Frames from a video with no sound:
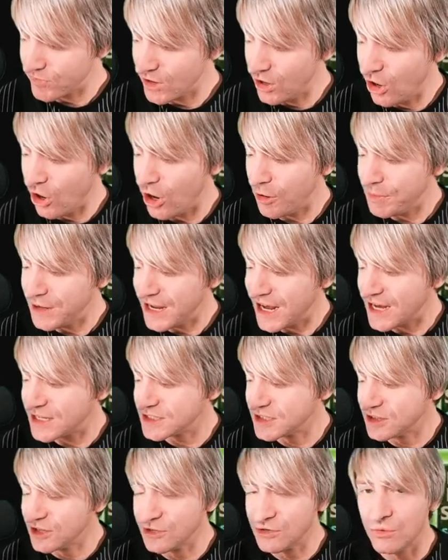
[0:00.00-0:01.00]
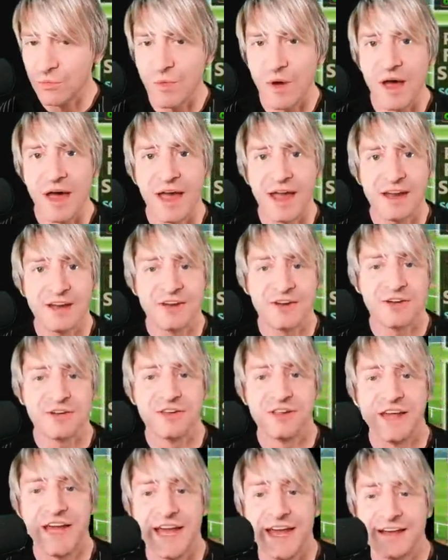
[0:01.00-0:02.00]
Harmony has a little wine in her
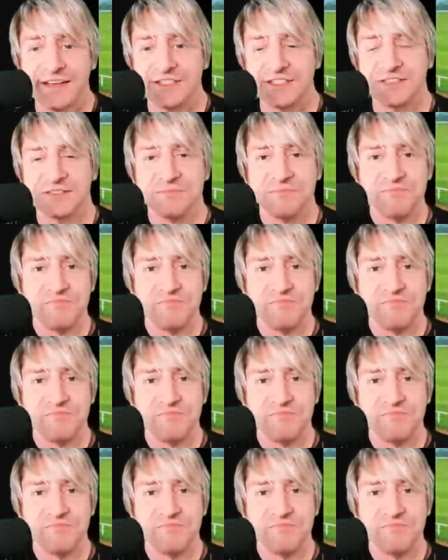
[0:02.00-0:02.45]
glass.